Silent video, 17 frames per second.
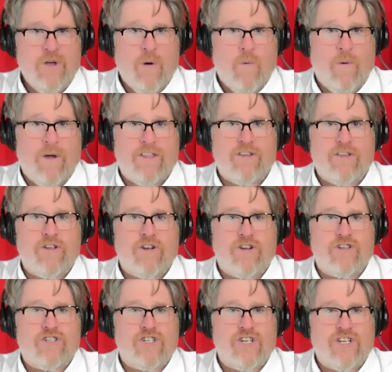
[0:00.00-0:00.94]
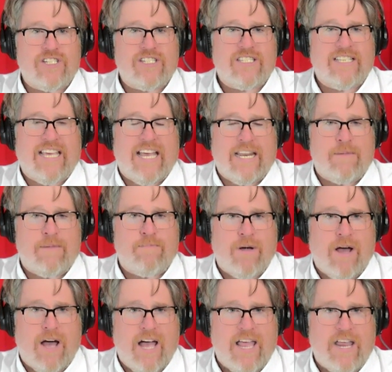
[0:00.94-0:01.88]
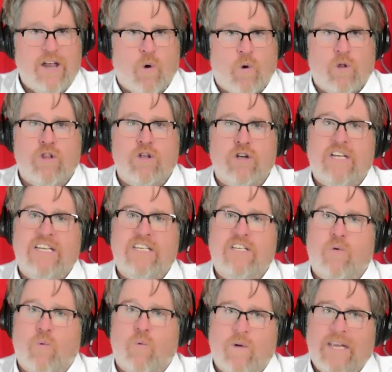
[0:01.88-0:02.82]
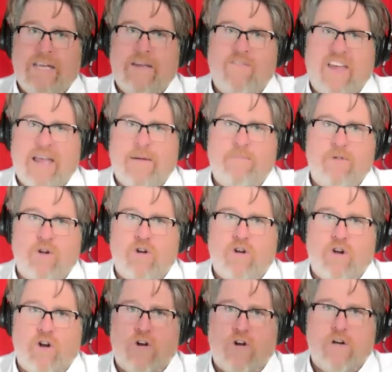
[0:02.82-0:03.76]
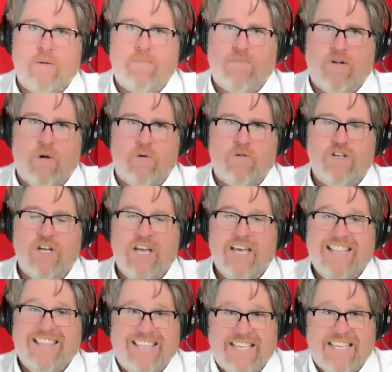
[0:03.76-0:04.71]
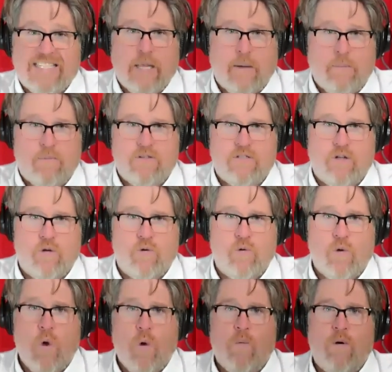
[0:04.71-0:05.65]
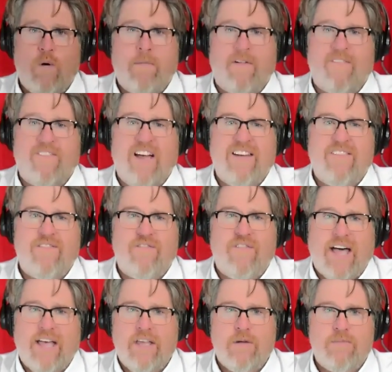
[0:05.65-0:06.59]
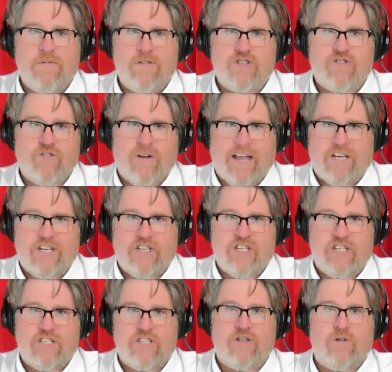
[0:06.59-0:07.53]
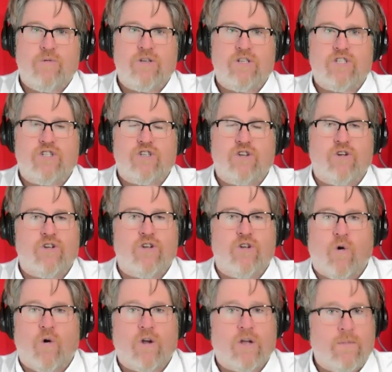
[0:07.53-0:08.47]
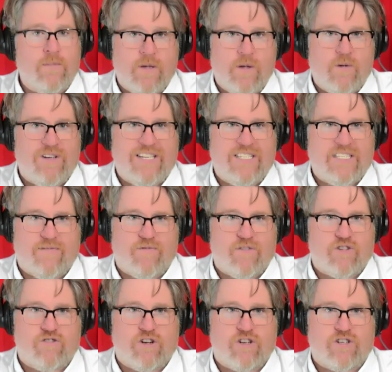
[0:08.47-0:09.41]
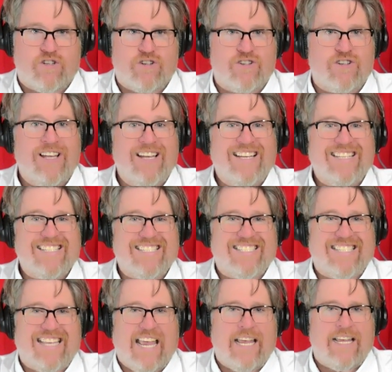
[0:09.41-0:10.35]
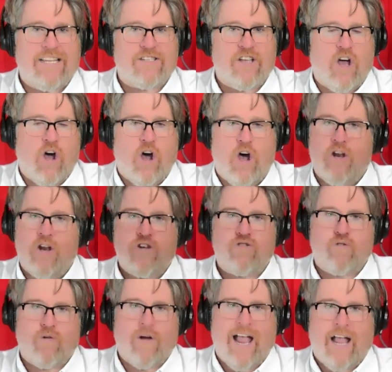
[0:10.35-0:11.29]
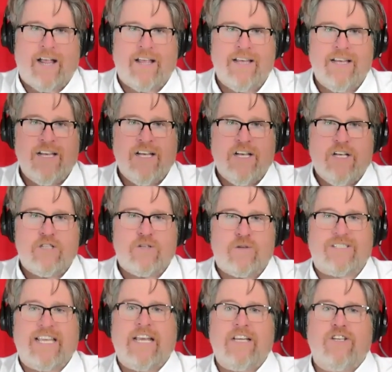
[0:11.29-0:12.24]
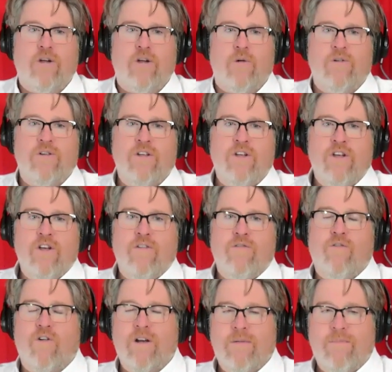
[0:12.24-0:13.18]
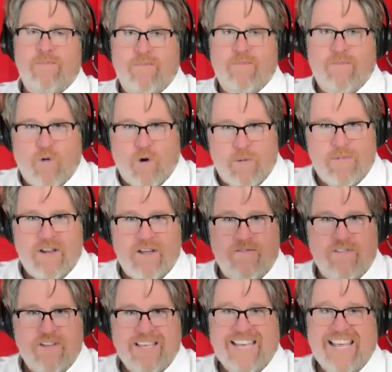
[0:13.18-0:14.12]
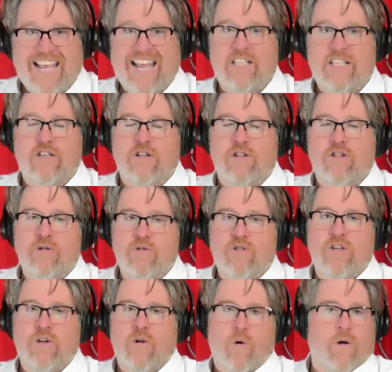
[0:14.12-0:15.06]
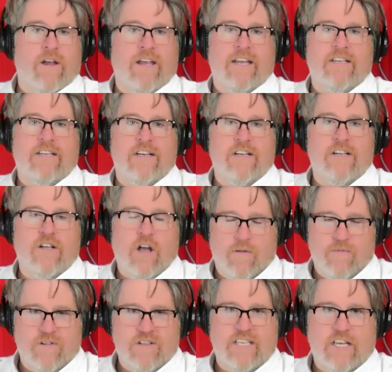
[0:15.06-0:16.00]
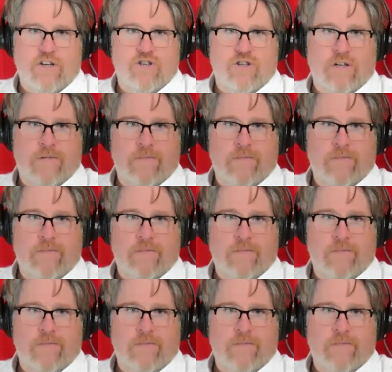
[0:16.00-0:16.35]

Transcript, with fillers: Whether you're just getting by or looking to revamp your current approach, this episode will provide valuable strategies to ensure your community's infrastructure stays on track. So stay tuned for an informative and solution-oriented conversation.